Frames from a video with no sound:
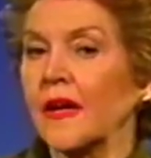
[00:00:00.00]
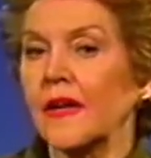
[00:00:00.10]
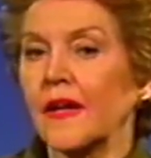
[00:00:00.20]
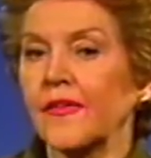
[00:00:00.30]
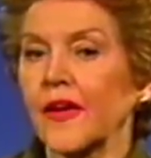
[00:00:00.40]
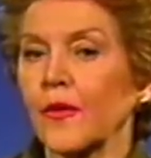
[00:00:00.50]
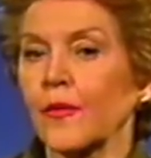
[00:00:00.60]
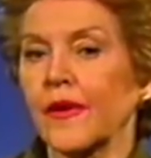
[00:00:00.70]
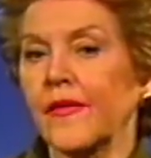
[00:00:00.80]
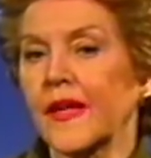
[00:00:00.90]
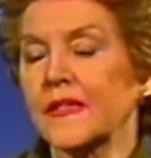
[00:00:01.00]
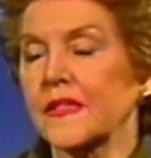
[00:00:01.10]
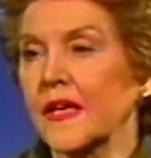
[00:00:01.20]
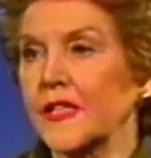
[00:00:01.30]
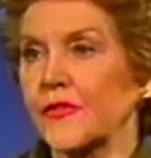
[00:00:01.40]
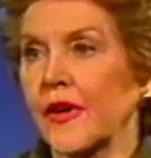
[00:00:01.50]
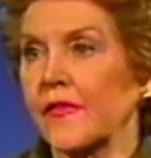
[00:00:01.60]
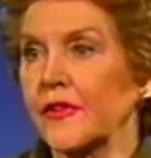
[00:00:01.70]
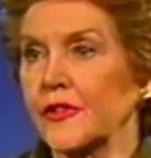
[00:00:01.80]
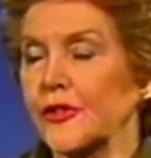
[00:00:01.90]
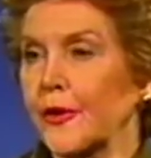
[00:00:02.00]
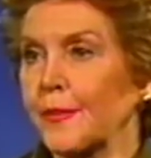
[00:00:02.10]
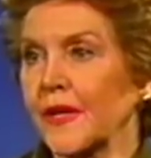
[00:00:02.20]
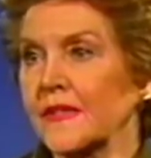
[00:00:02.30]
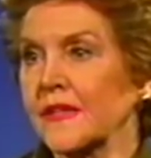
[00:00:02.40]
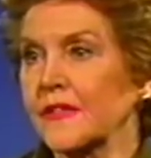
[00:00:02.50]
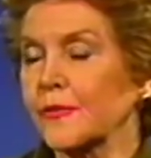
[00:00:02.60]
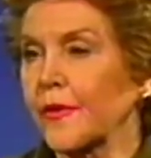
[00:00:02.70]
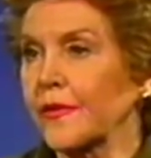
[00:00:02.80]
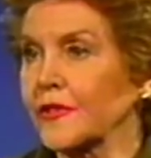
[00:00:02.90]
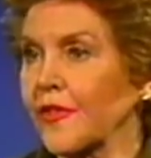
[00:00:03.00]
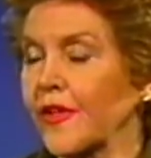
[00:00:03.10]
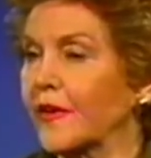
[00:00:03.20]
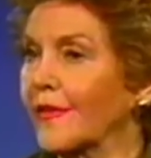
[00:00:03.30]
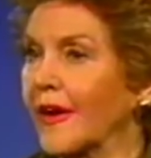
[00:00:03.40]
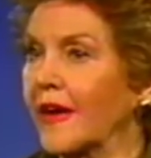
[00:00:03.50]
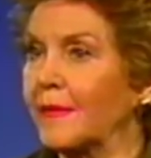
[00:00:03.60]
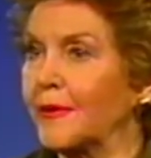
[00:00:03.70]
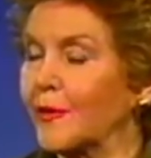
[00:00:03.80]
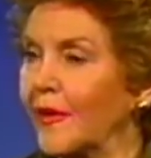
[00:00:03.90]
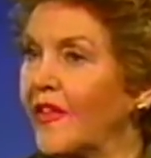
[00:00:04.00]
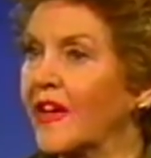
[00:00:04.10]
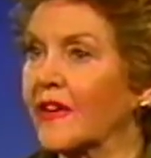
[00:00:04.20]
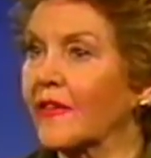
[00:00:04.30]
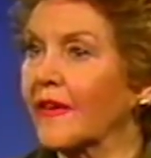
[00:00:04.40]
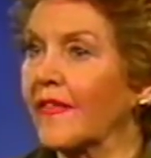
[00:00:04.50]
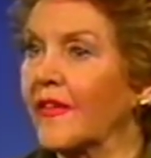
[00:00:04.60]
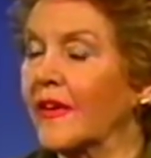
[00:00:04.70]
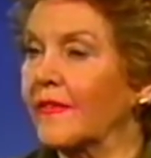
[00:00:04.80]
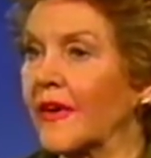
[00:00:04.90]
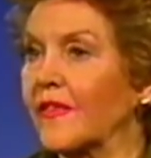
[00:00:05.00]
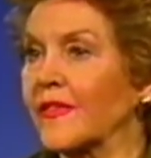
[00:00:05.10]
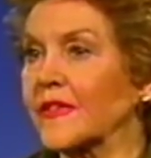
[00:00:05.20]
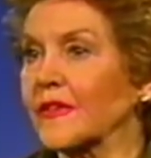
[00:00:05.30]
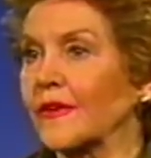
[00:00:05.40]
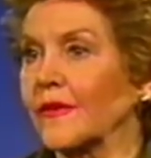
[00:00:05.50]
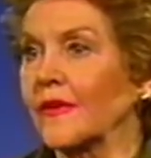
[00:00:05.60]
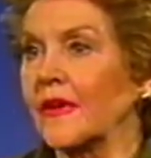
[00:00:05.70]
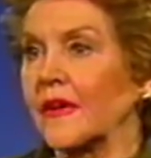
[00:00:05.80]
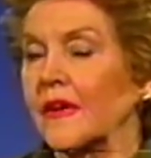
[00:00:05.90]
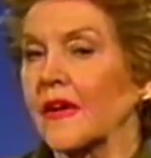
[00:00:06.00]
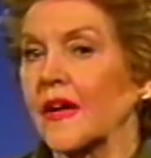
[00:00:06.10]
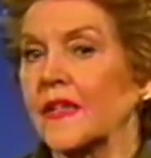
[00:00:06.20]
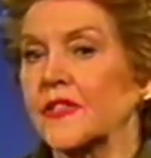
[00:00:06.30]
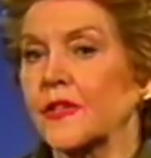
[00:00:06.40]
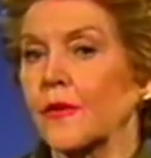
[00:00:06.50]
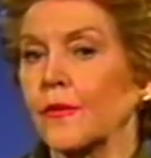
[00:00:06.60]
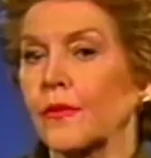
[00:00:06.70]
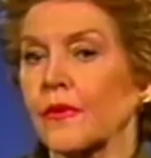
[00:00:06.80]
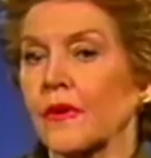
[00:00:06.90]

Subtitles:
And I think we're in that stage of our evolutionary process where there's a thinner line between the inner and the physical. And so